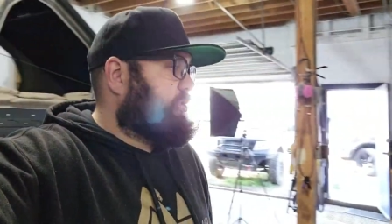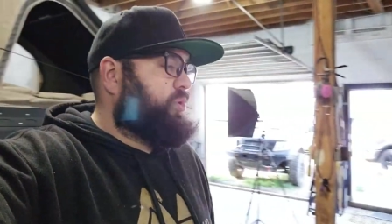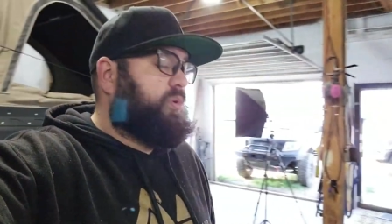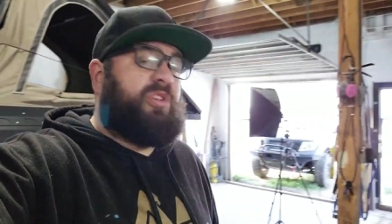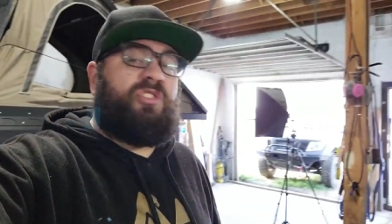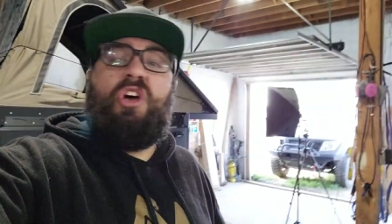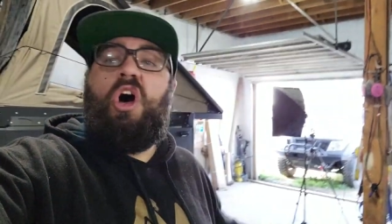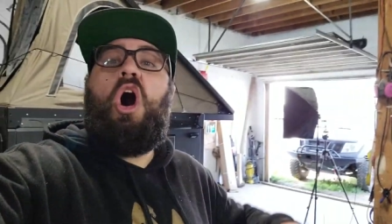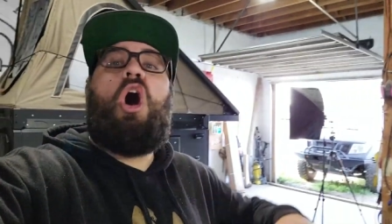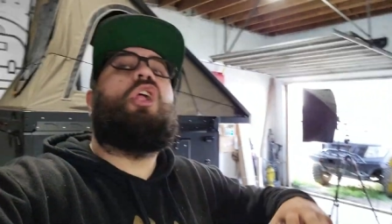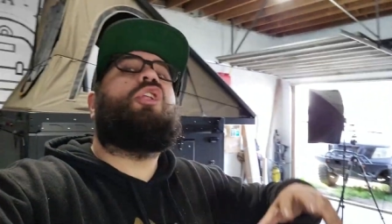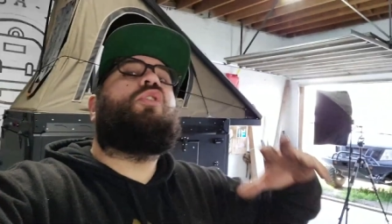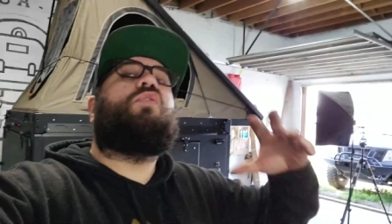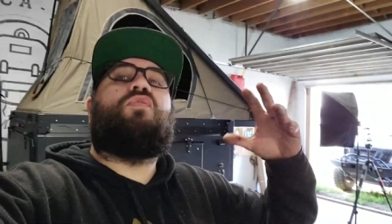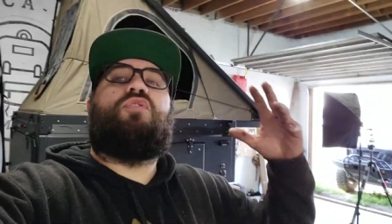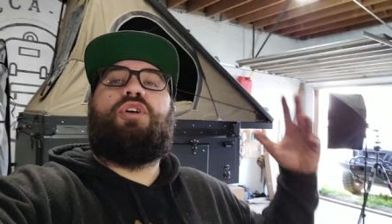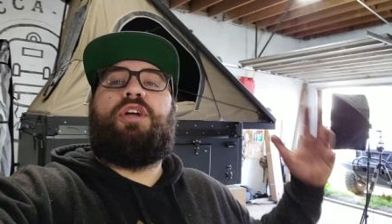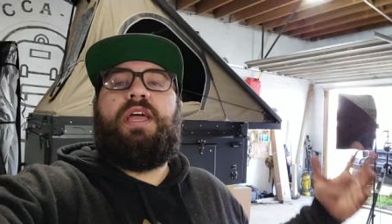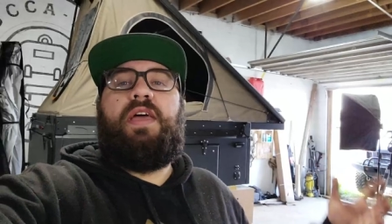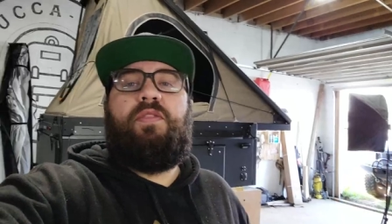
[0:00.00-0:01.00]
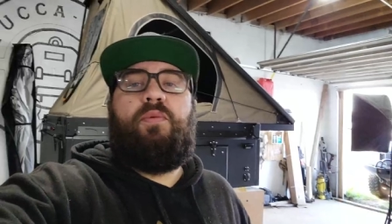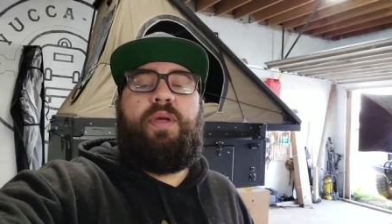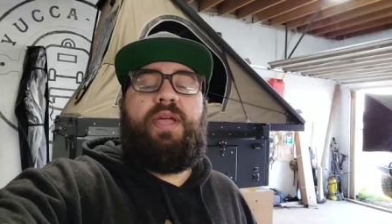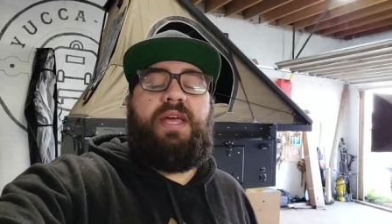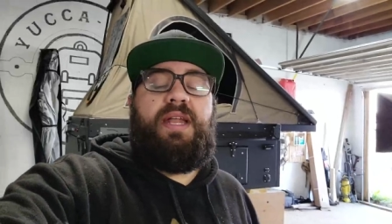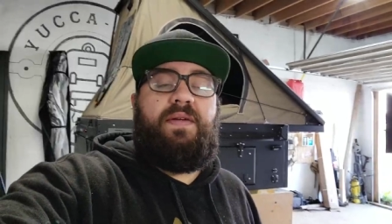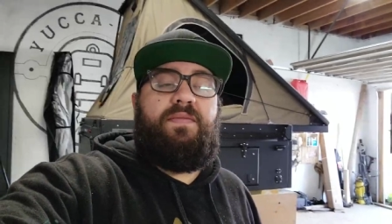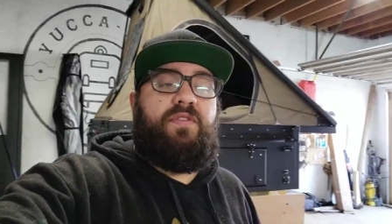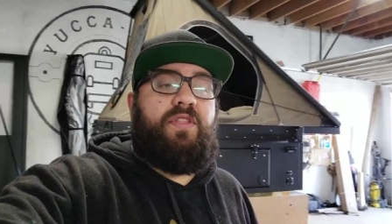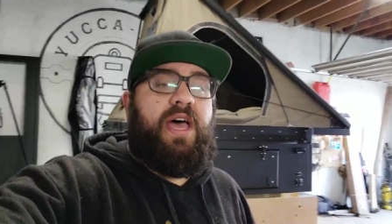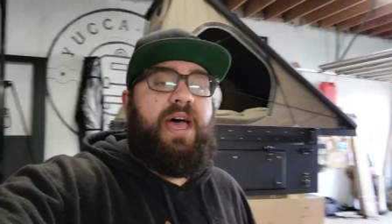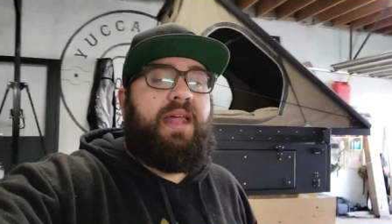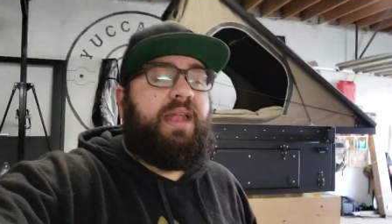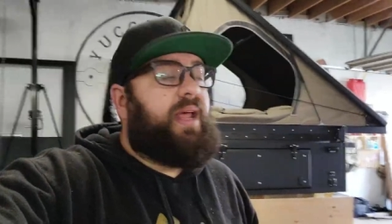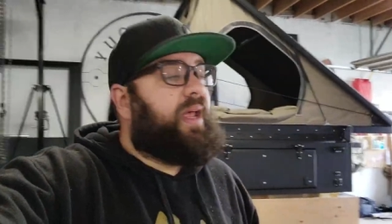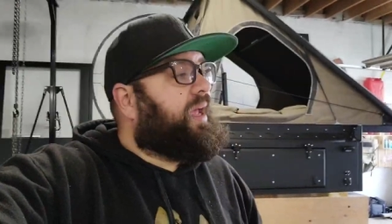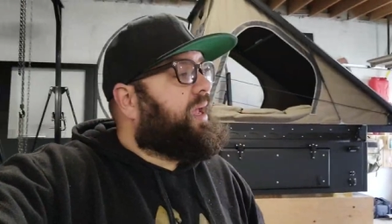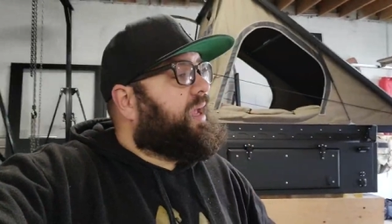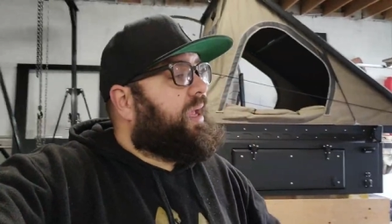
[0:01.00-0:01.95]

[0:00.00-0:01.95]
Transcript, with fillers: do this all over again the weekend after that